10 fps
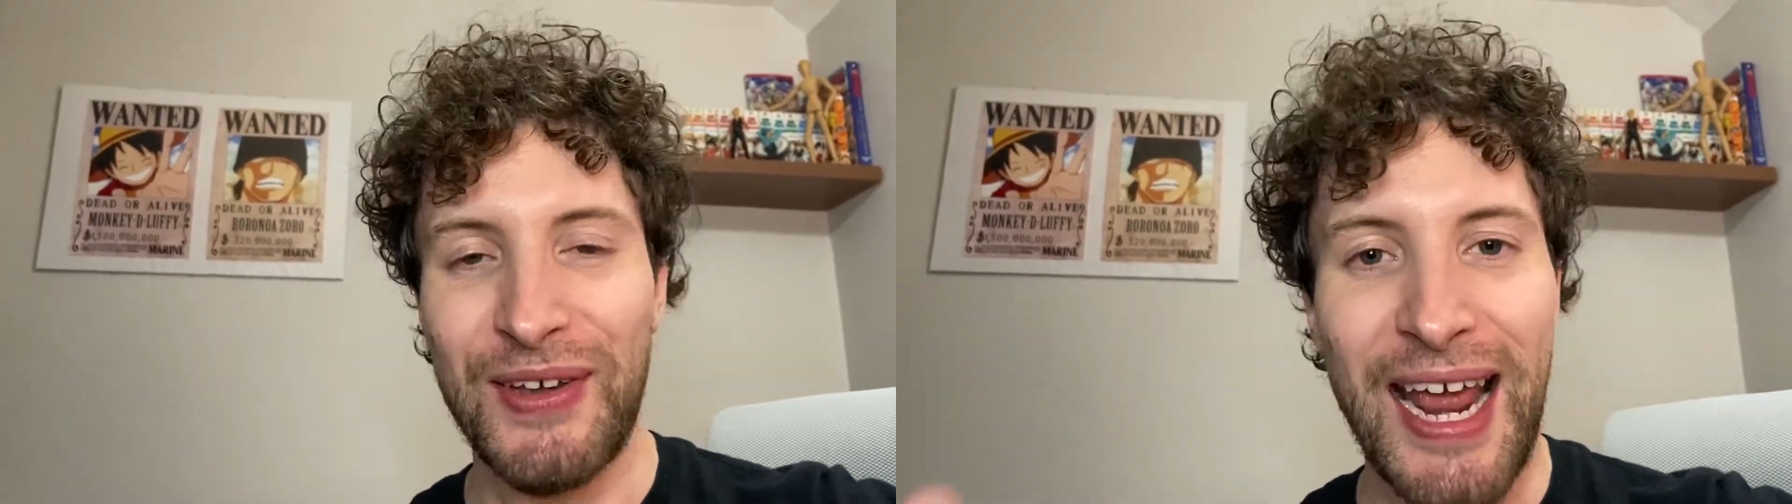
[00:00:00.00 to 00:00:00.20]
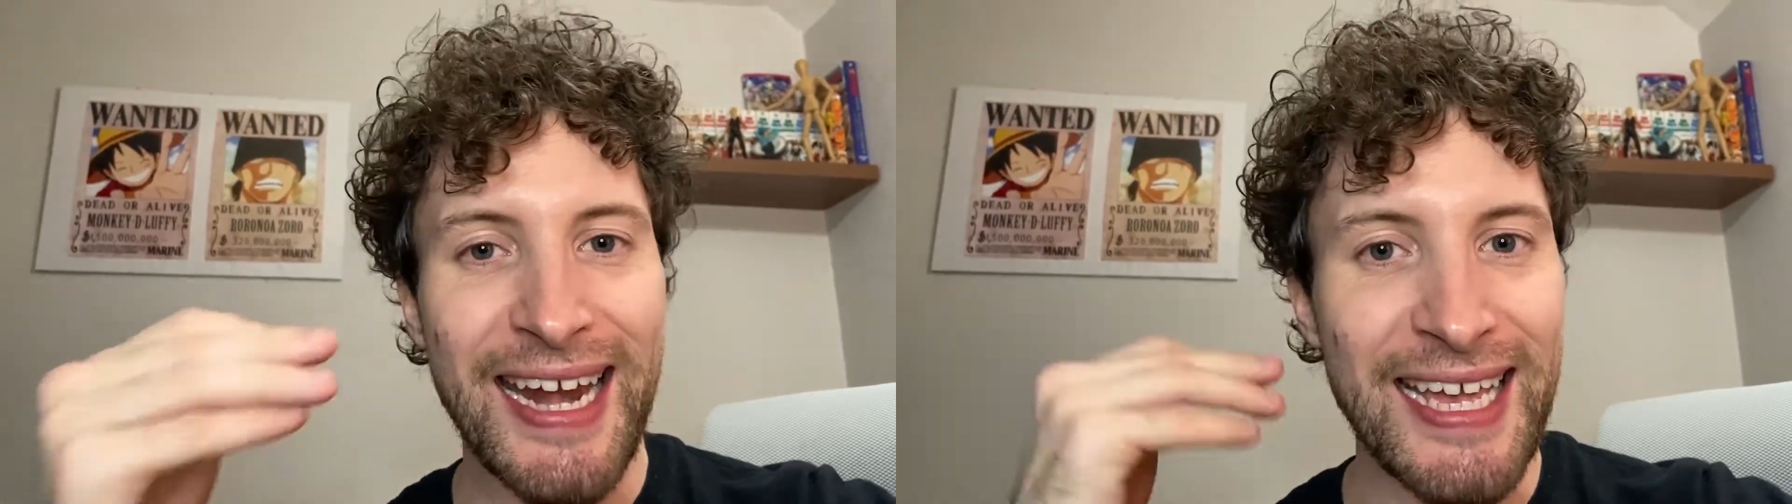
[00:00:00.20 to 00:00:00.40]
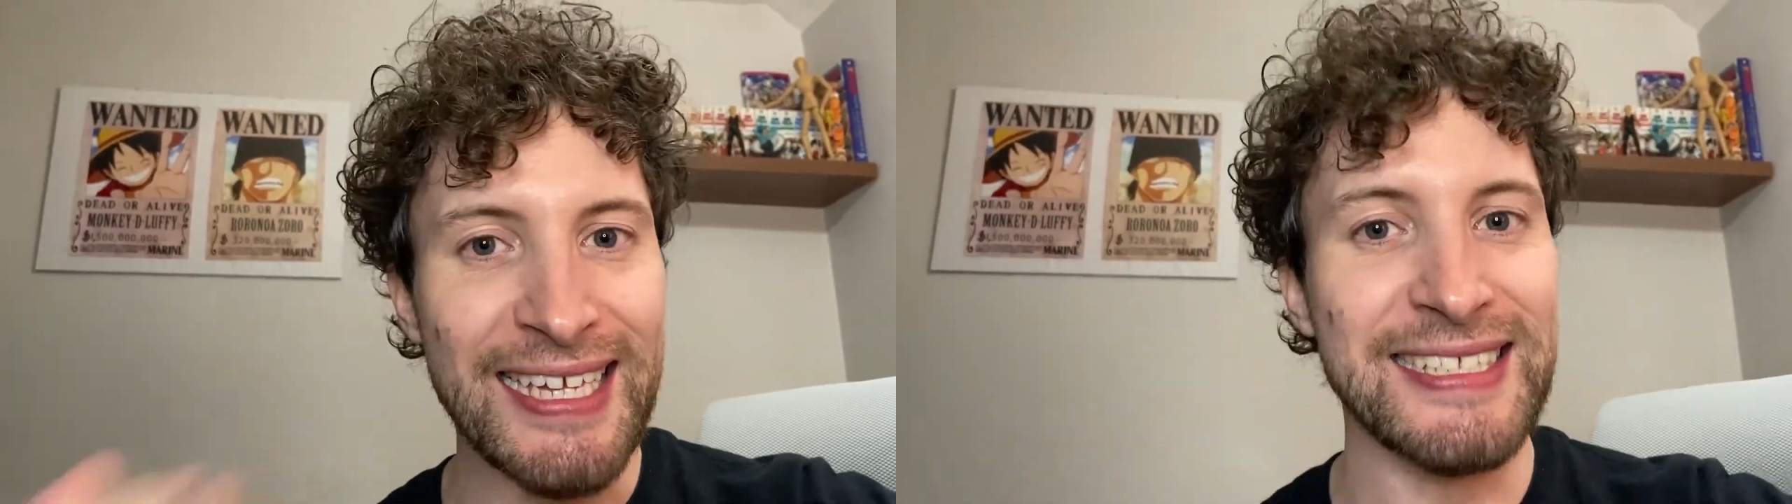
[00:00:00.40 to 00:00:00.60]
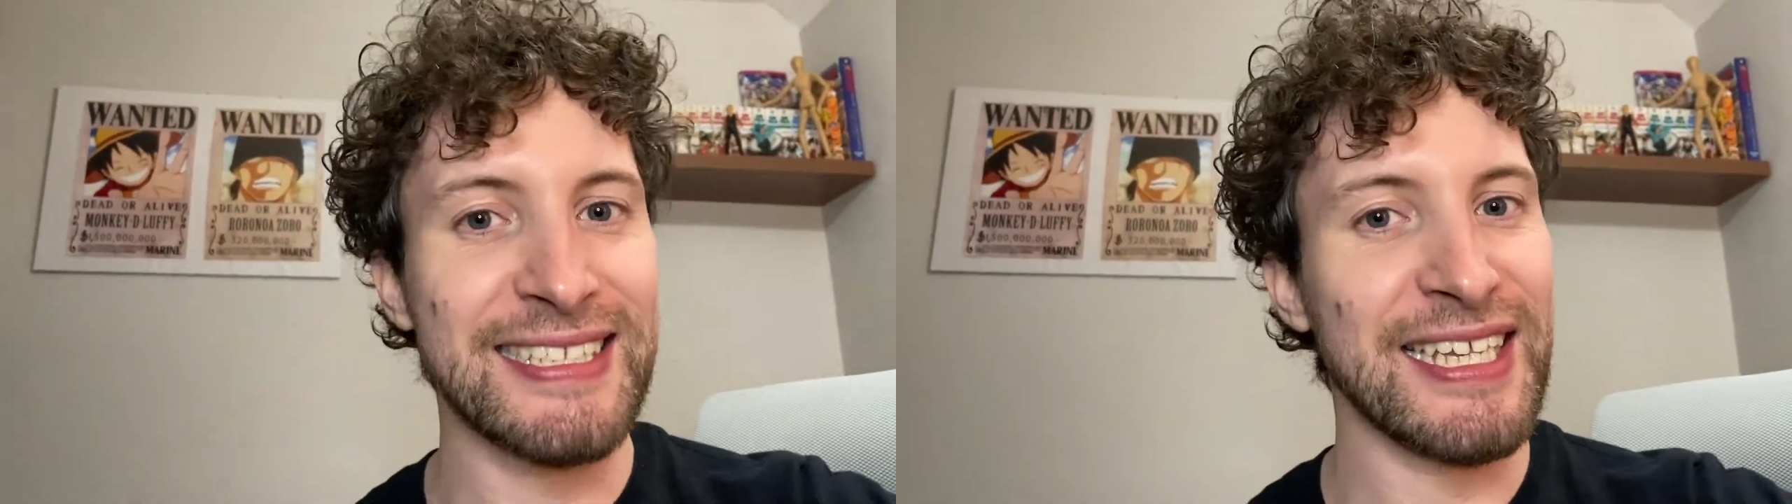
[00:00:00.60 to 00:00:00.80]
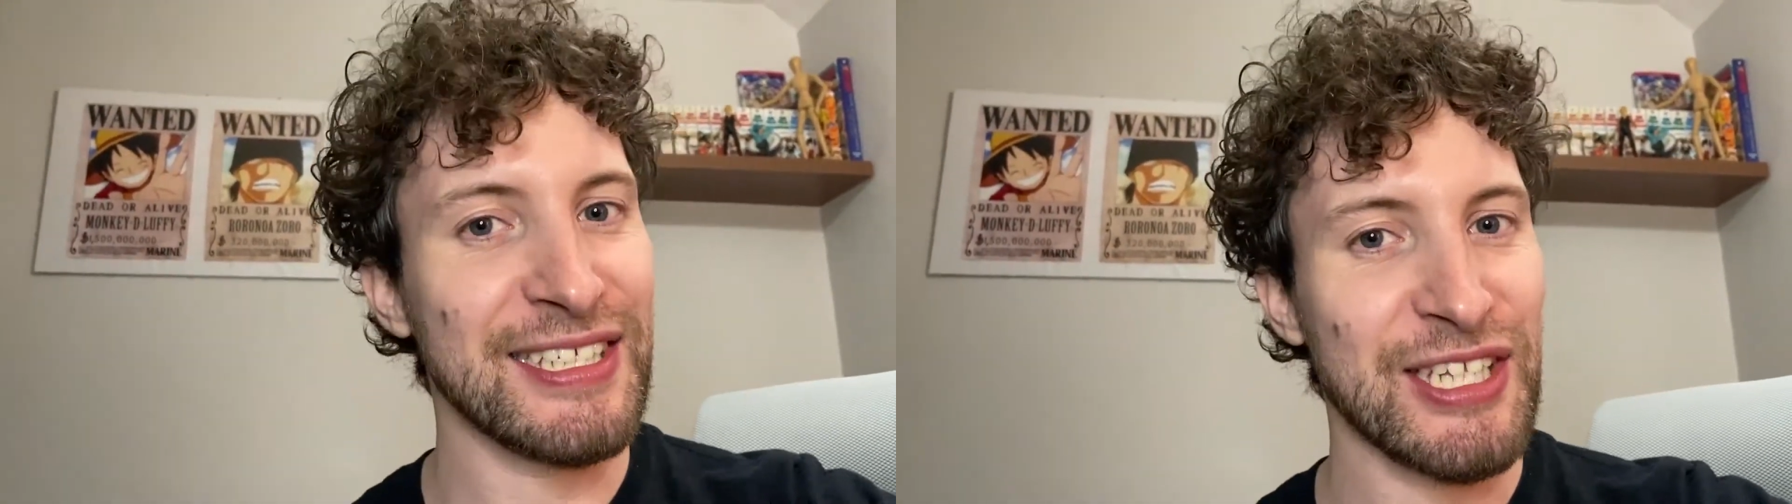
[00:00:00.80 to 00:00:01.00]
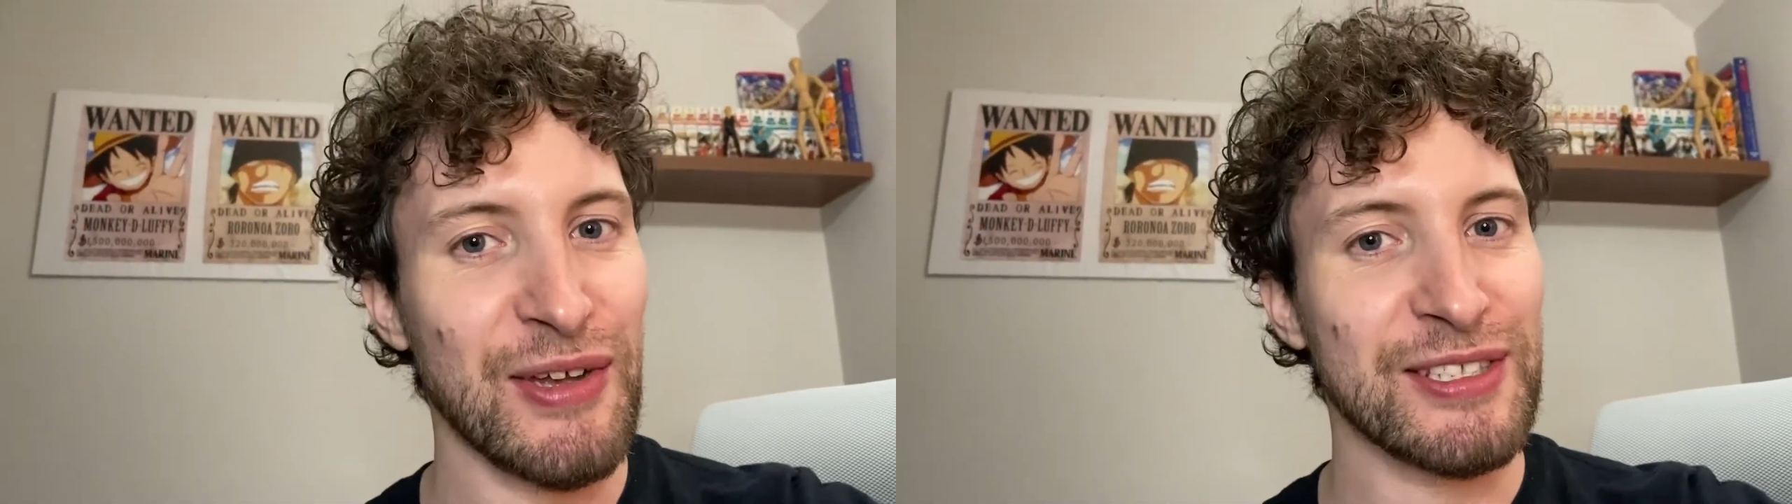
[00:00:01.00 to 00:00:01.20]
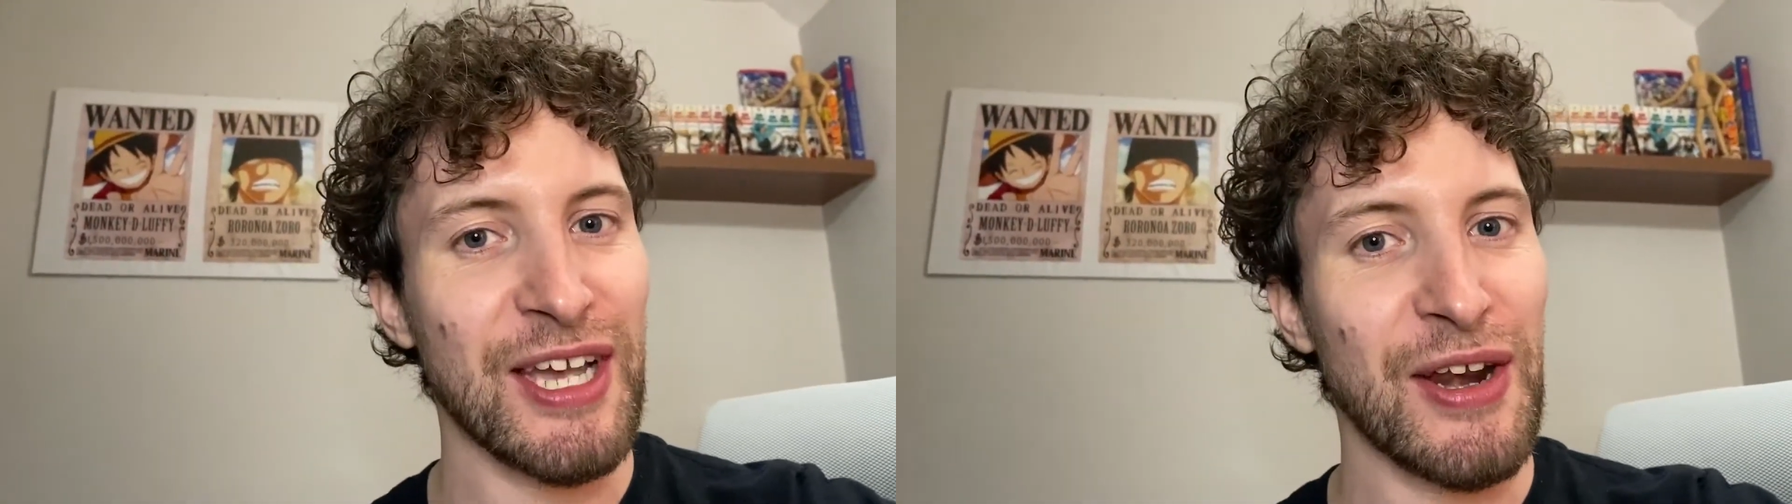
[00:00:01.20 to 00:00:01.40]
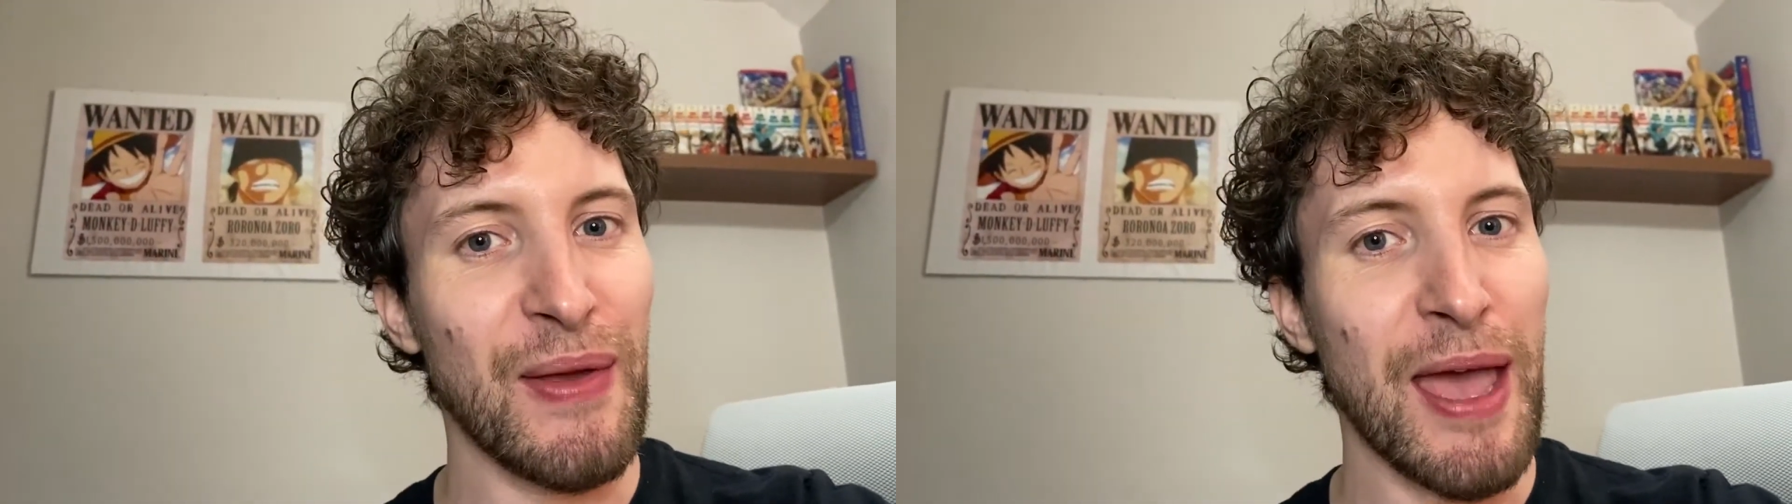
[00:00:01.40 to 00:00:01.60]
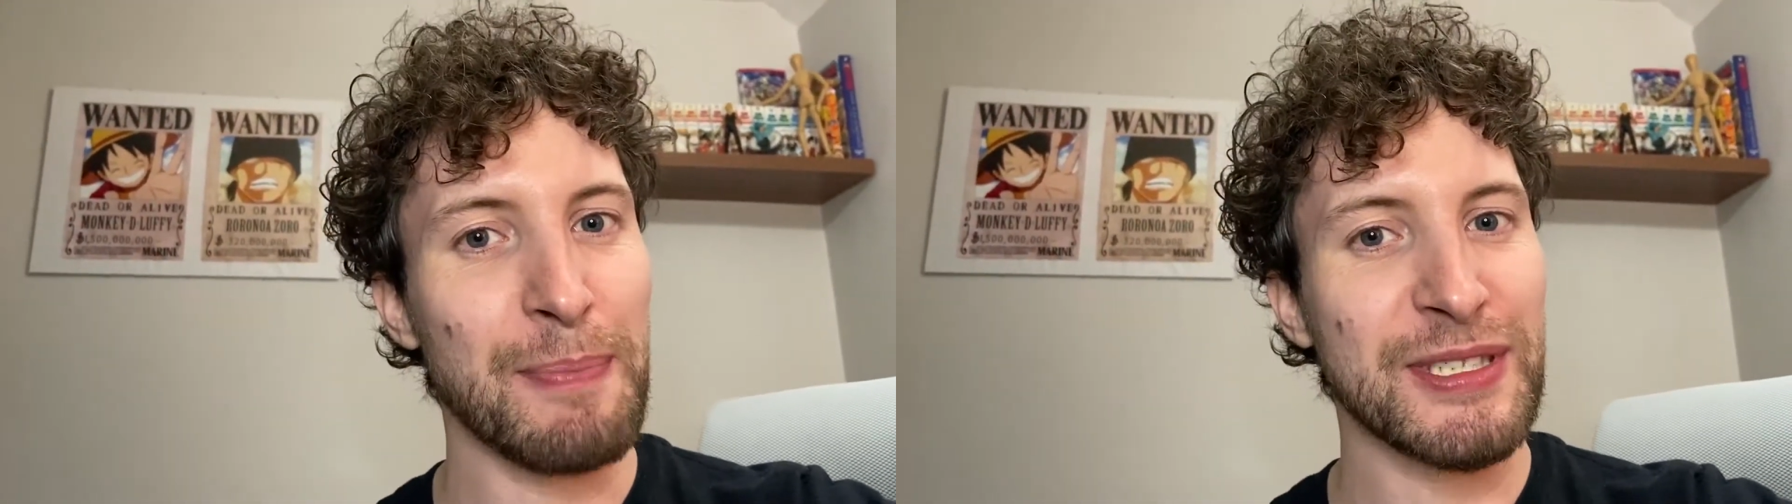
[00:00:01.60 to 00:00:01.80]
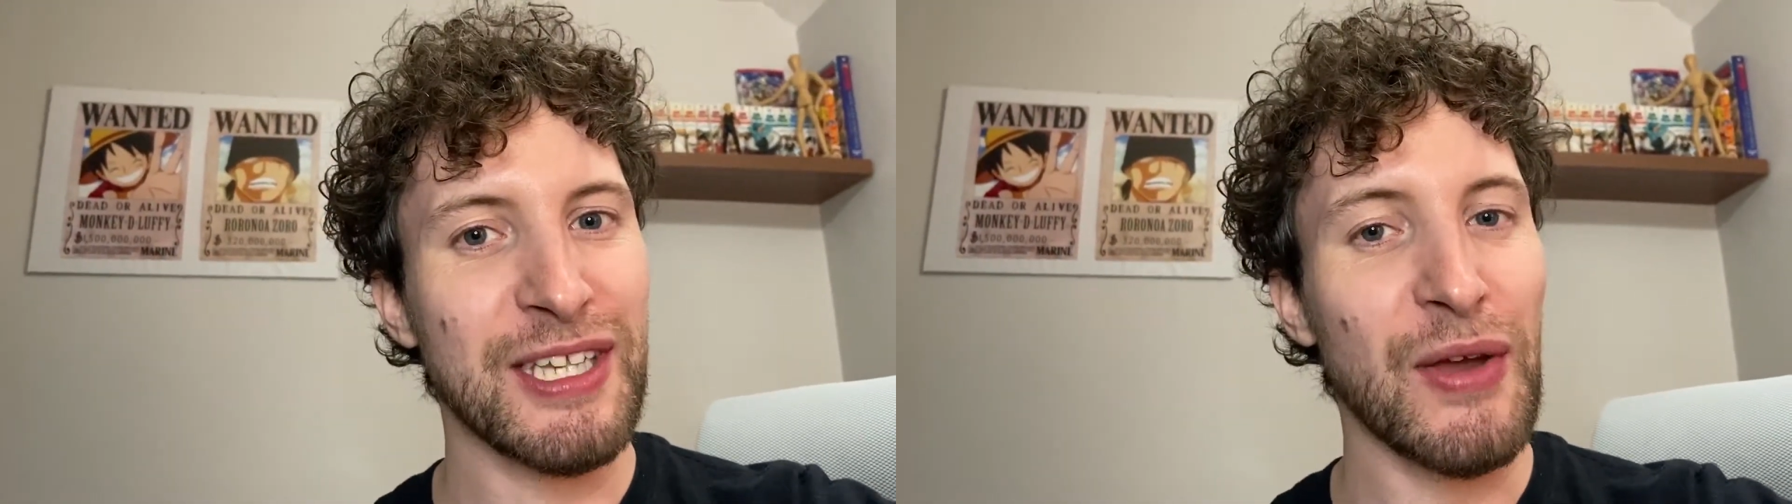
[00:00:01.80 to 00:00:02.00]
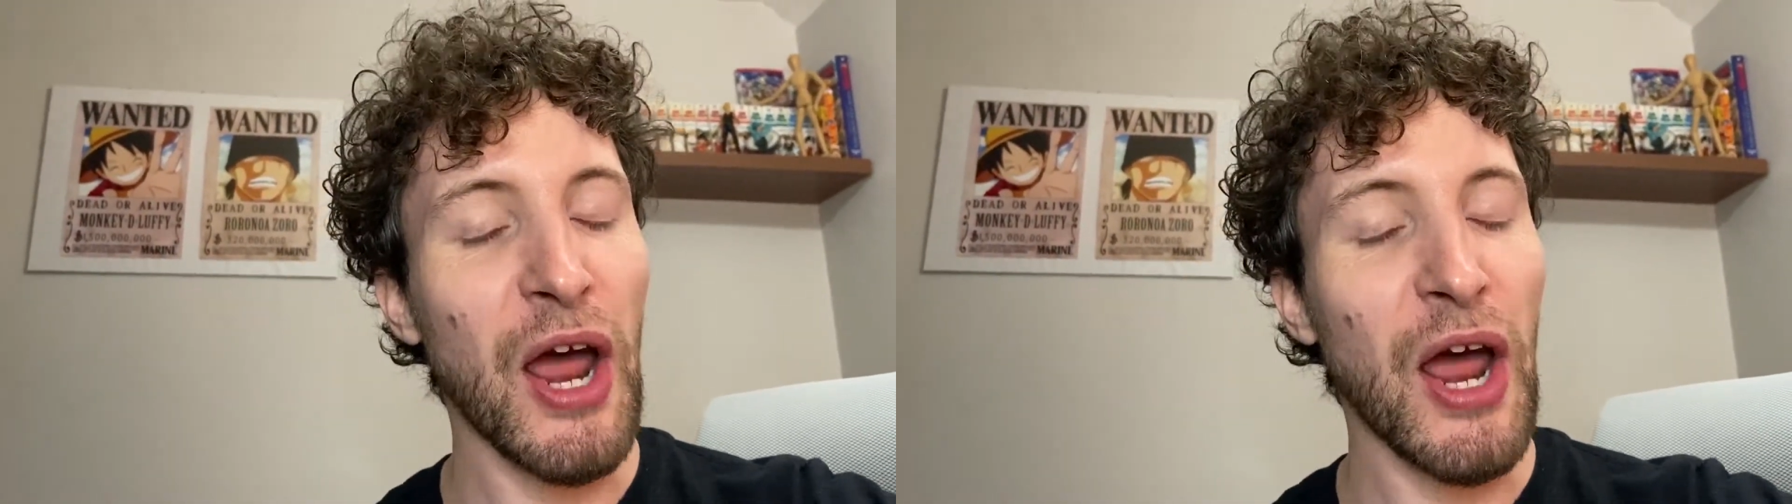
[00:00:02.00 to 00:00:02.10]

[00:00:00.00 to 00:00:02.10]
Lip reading: and it is the Ashoka Tano episode.